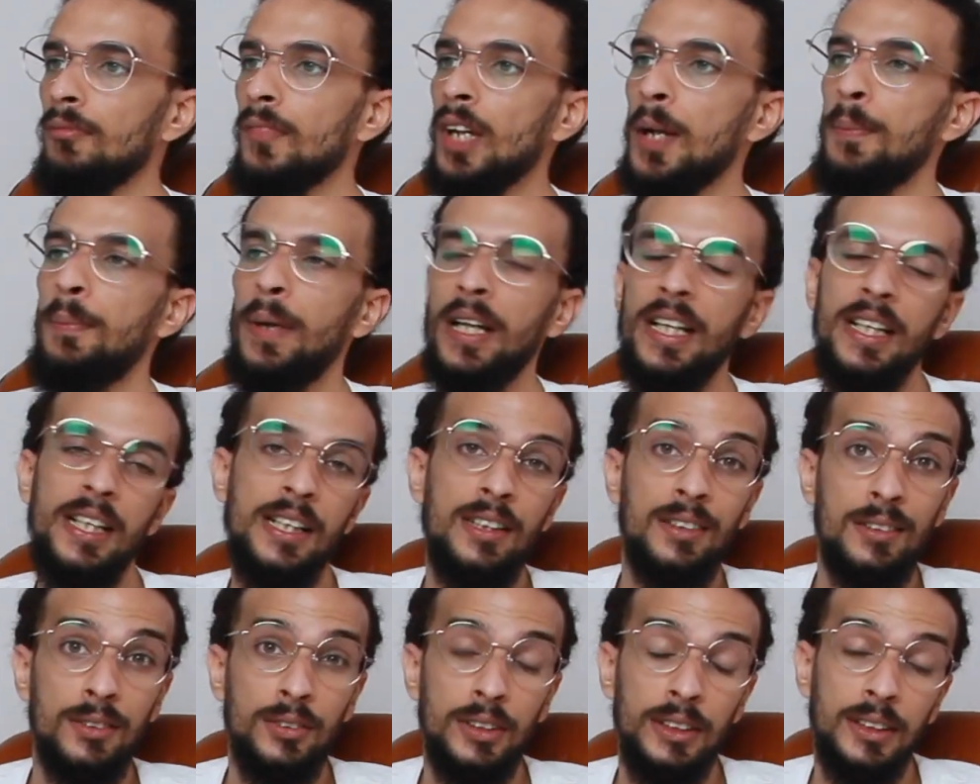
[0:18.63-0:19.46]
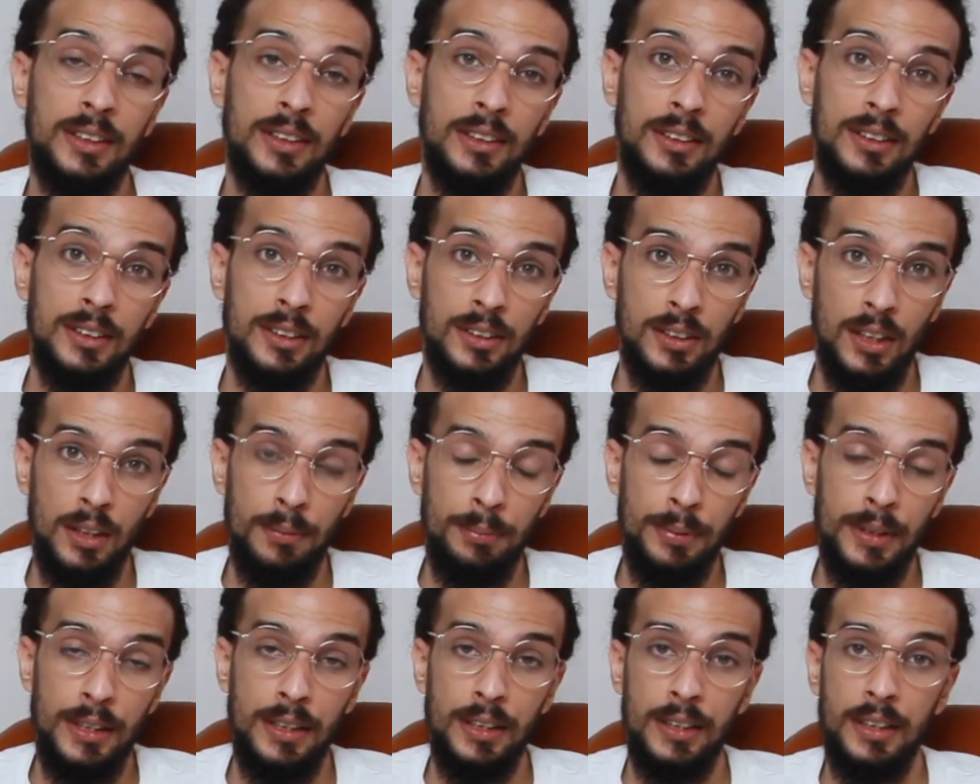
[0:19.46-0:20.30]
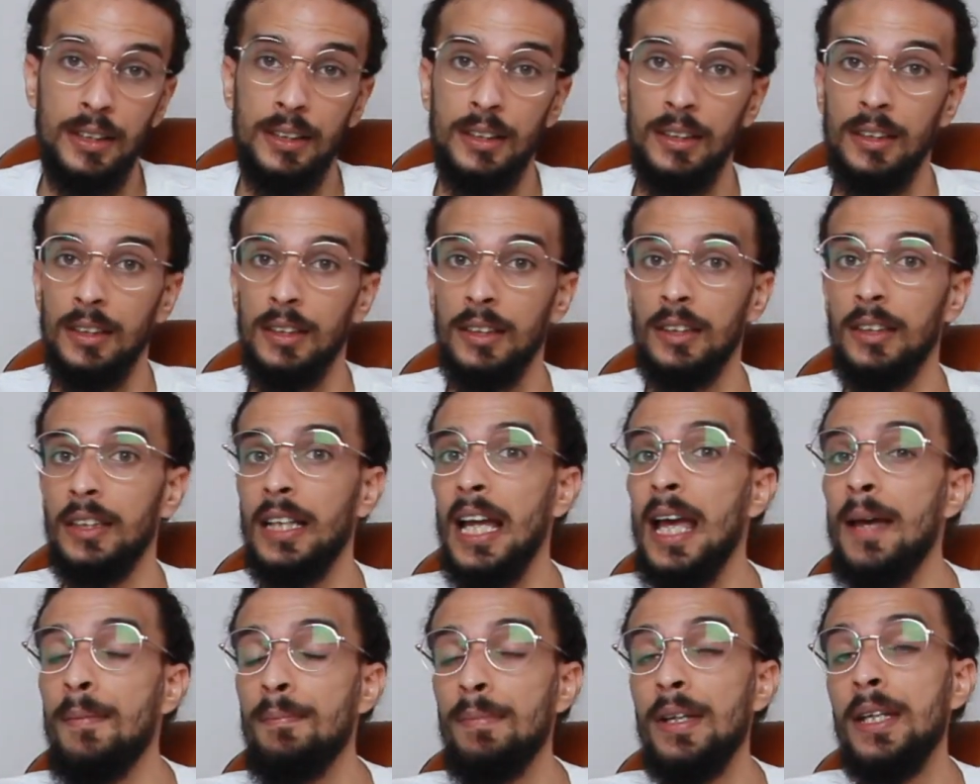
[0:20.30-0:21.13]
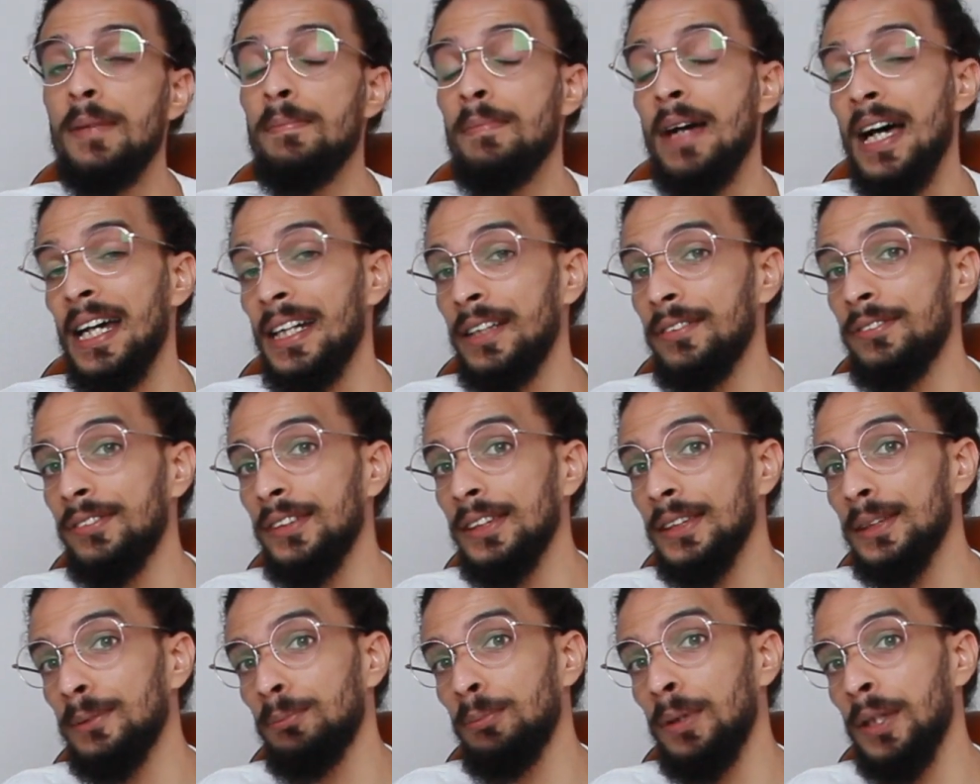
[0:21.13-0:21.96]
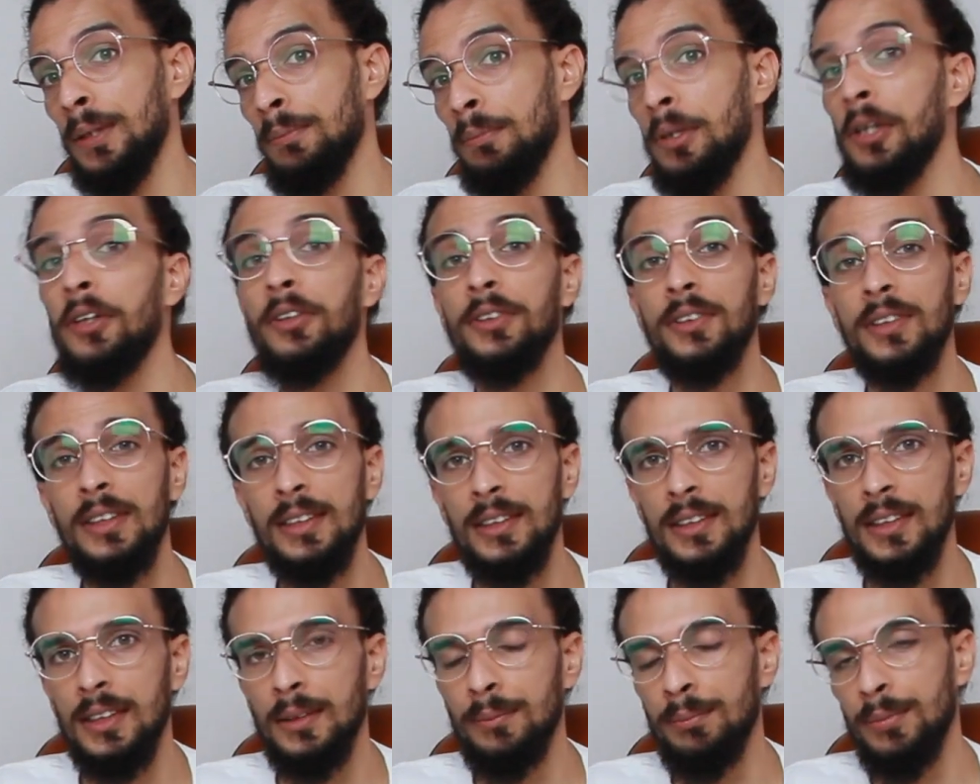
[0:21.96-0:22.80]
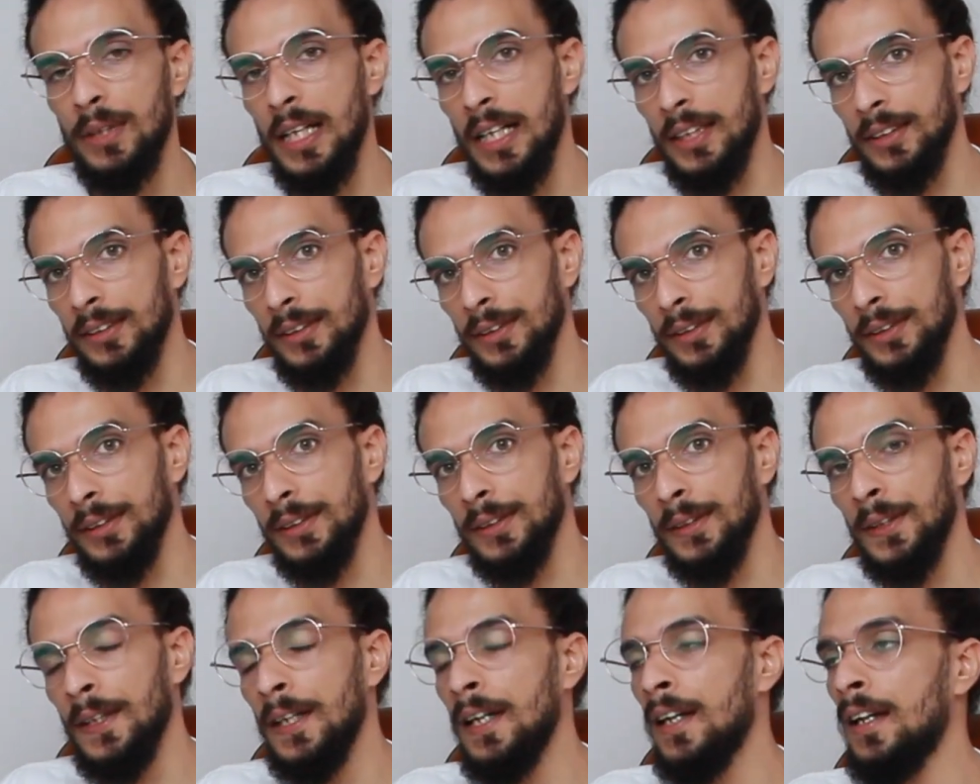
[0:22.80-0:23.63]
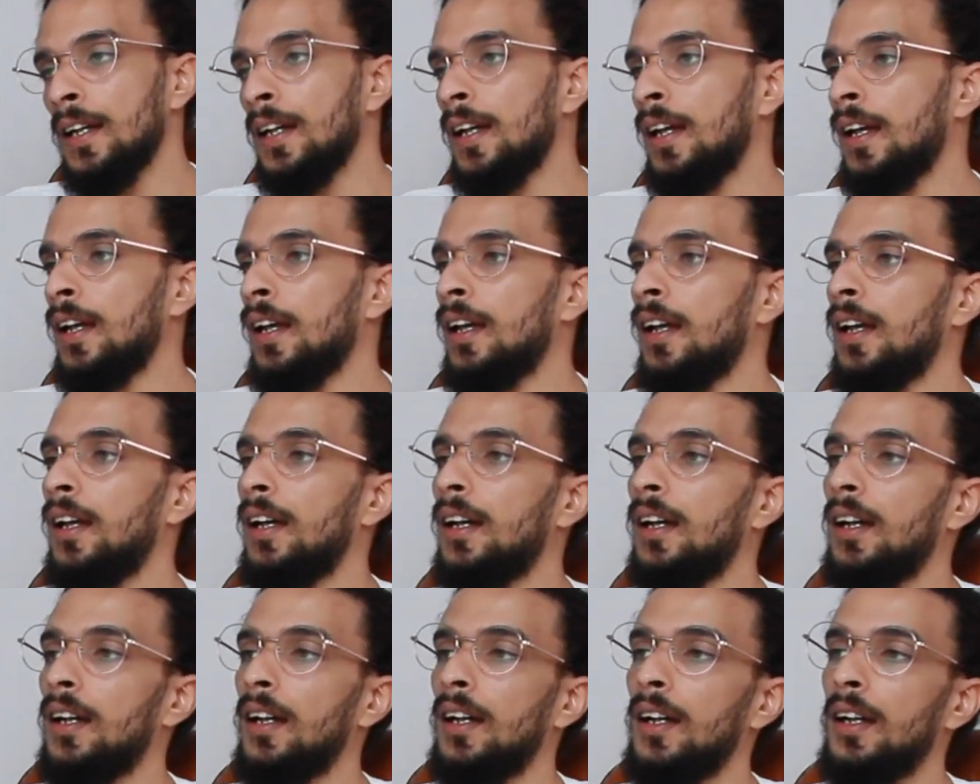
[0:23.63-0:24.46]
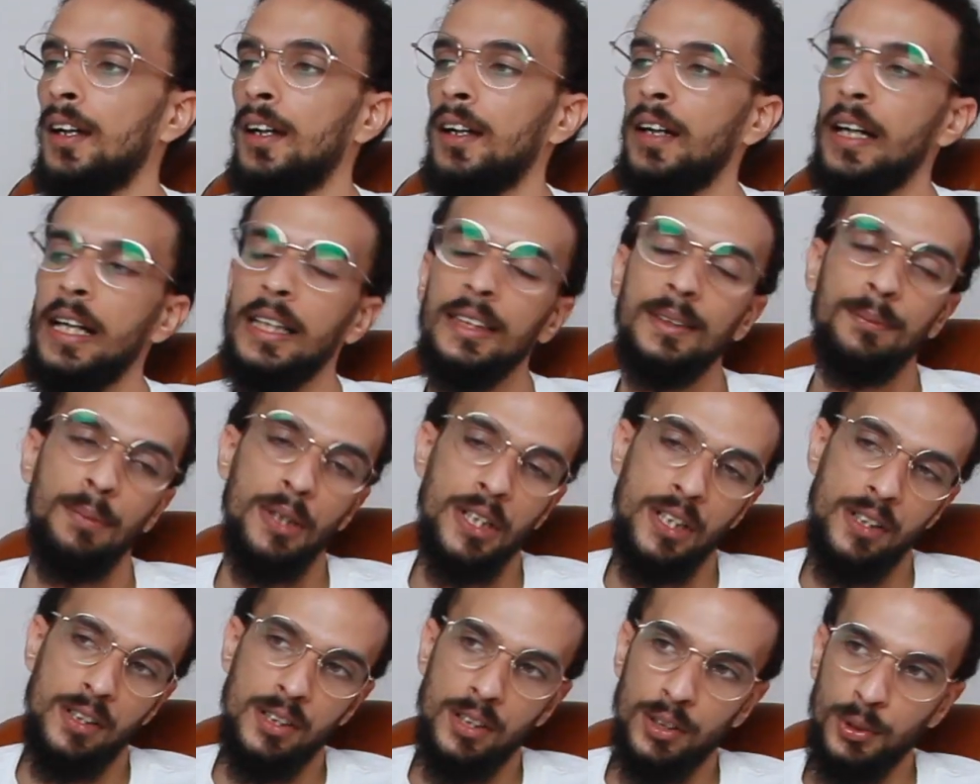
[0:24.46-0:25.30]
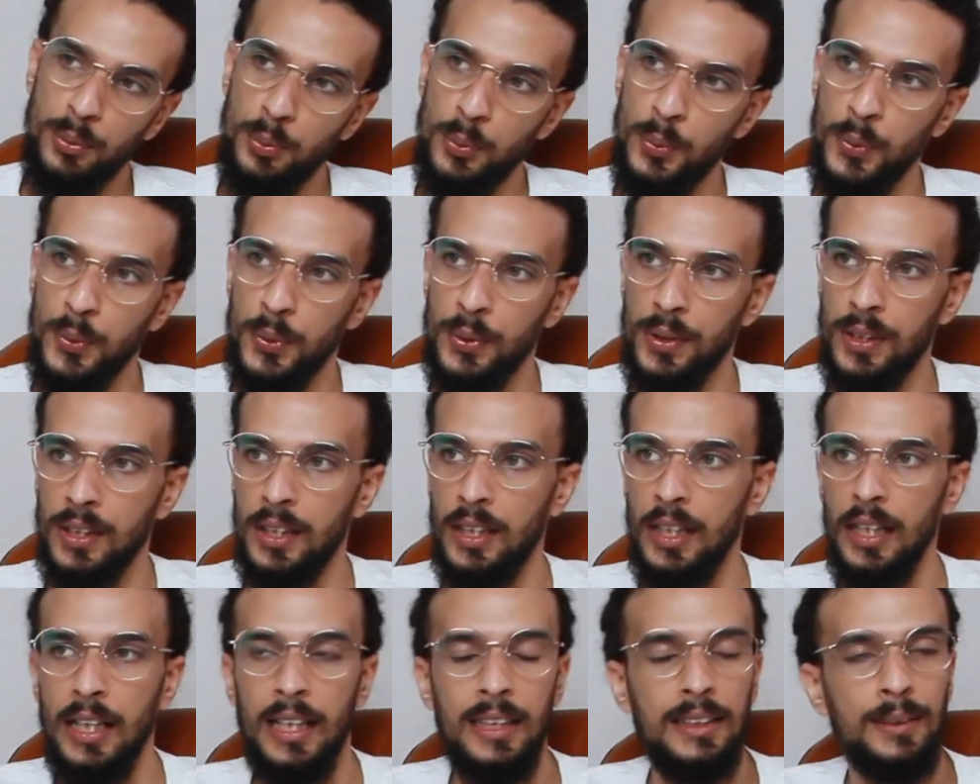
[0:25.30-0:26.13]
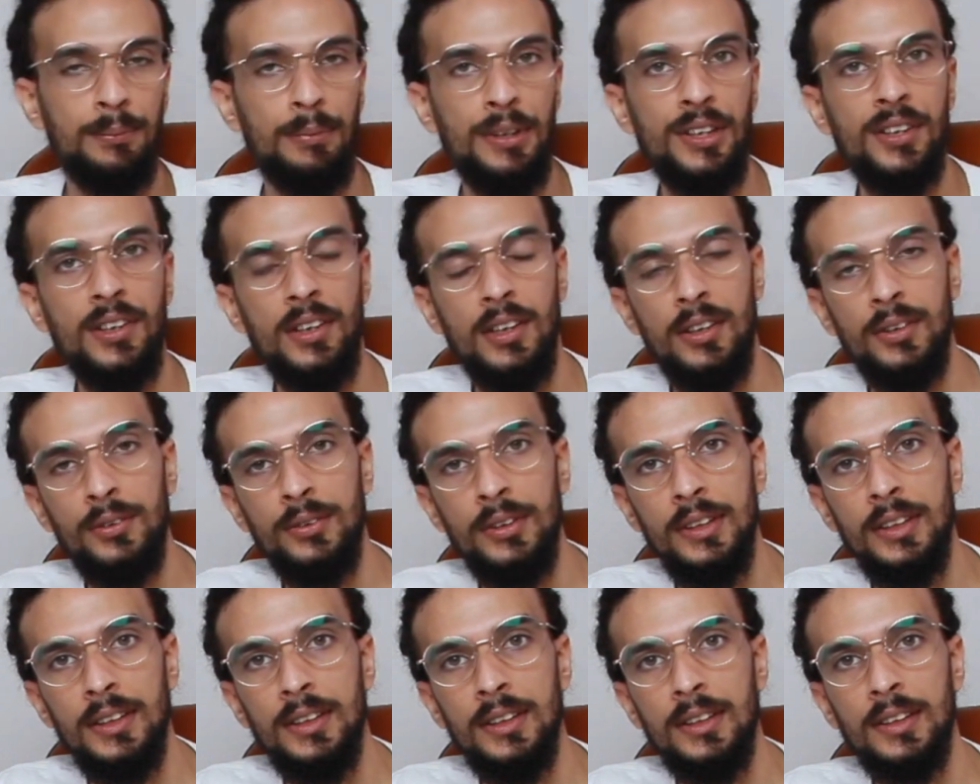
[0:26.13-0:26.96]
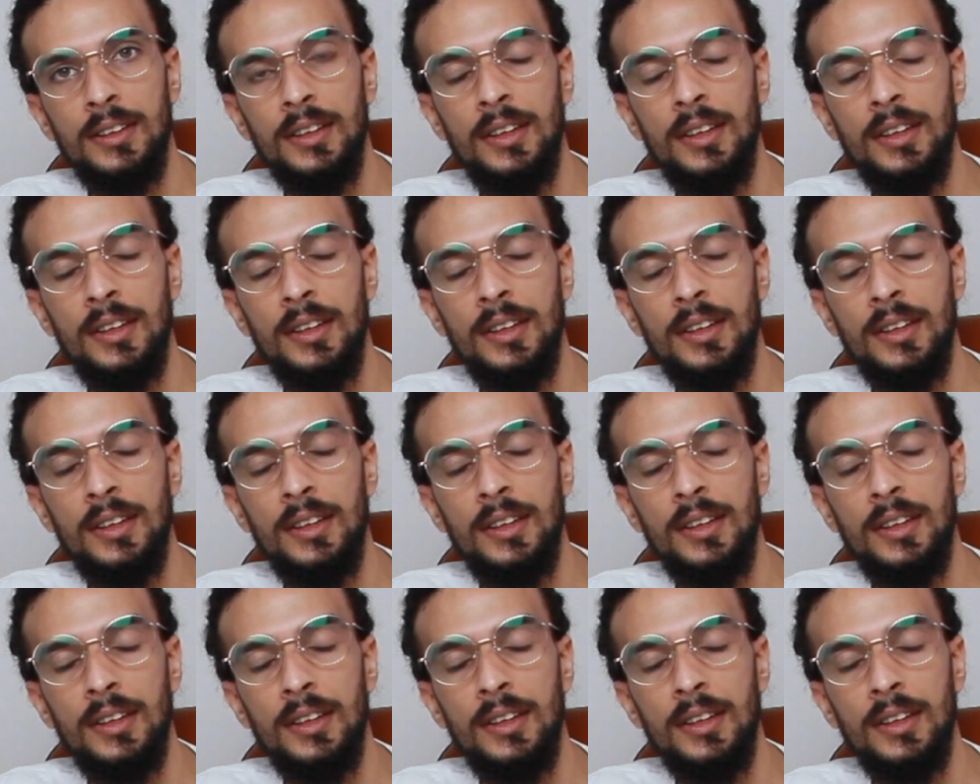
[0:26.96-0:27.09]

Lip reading: My interest in the topic can be manifest by my artistic practice, as my artwork has been always